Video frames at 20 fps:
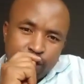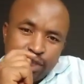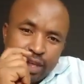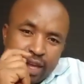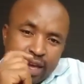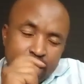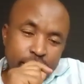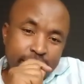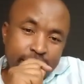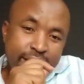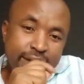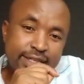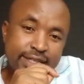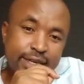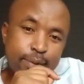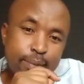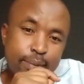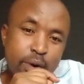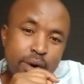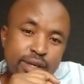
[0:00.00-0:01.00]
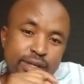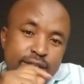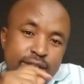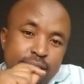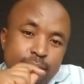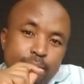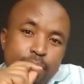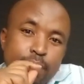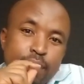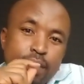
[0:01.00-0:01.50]
allocated bonds,
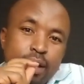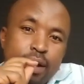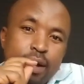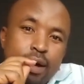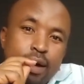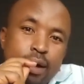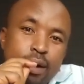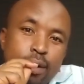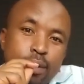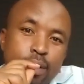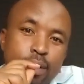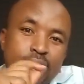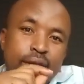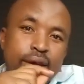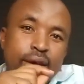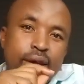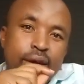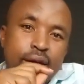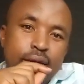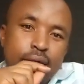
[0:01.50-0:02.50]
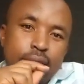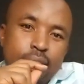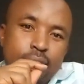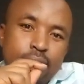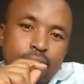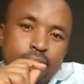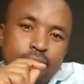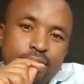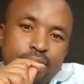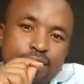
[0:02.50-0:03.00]
one
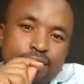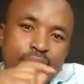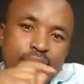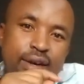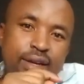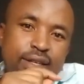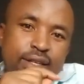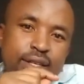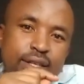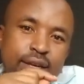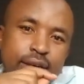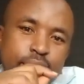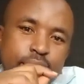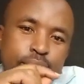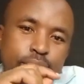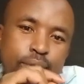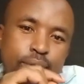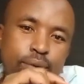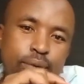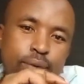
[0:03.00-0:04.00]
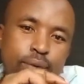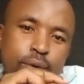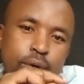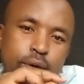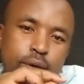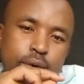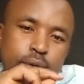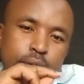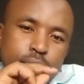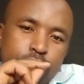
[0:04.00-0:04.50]
factor
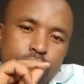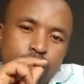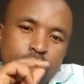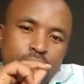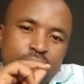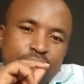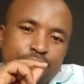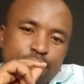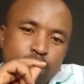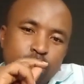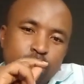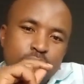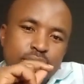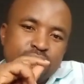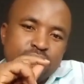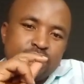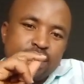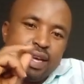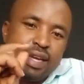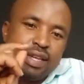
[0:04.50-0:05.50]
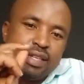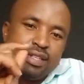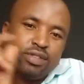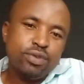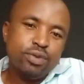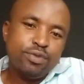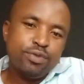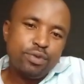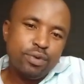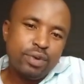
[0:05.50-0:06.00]
you have to consider is
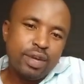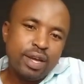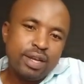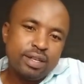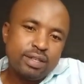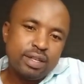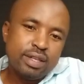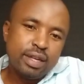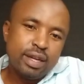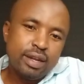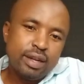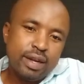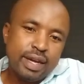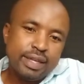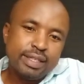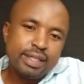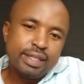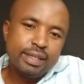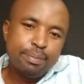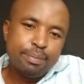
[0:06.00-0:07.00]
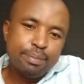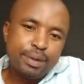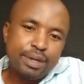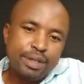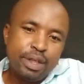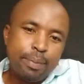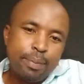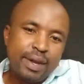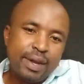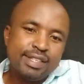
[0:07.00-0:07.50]
if you get
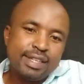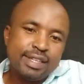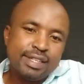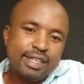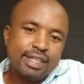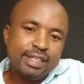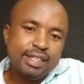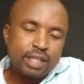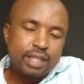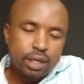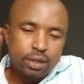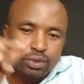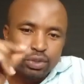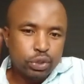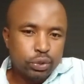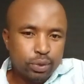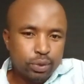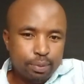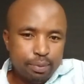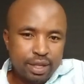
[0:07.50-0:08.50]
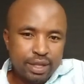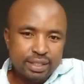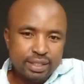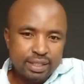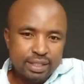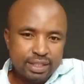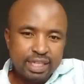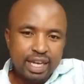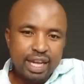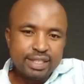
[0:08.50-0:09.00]
the price at a discount, you will be
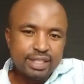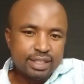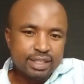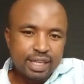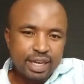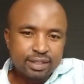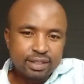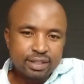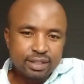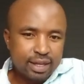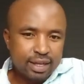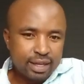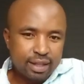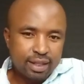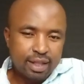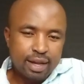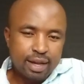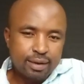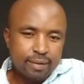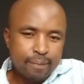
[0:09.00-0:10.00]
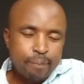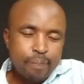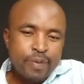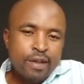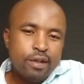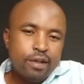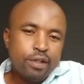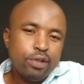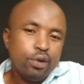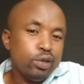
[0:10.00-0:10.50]
charged tax at that.
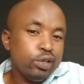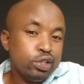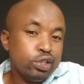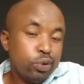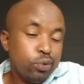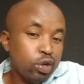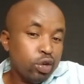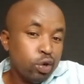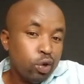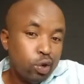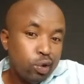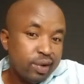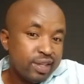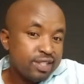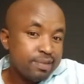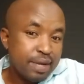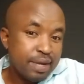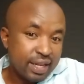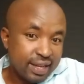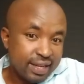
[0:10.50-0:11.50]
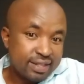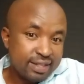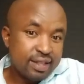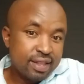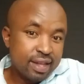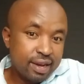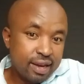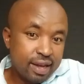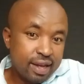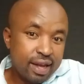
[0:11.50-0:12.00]
Though it will always be less
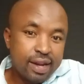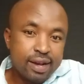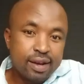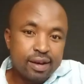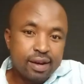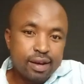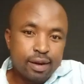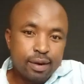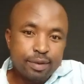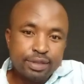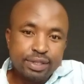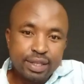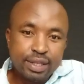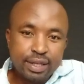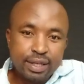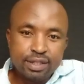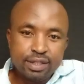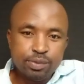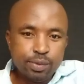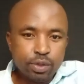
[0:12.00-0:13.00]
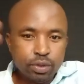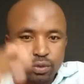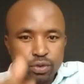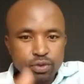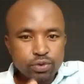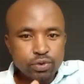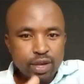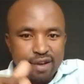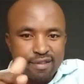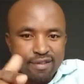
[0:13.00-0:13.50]
than 100 shillings because
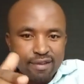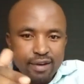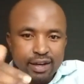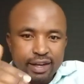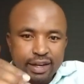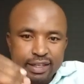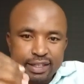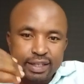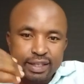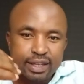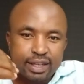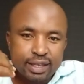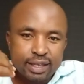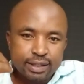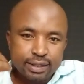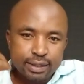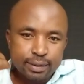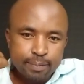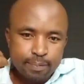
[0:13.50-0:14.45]
we have agreed that